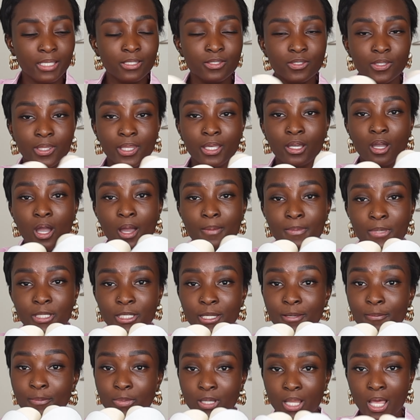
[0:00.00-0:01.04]
So they come in
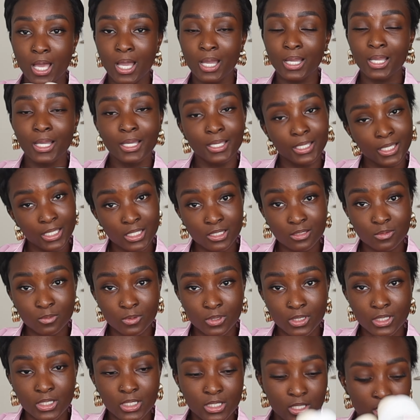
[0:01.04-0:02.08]
a black, and guess
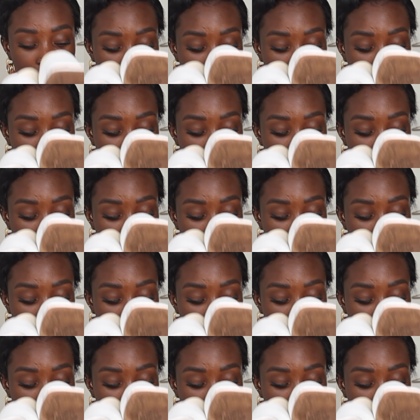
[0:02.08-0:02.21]
what?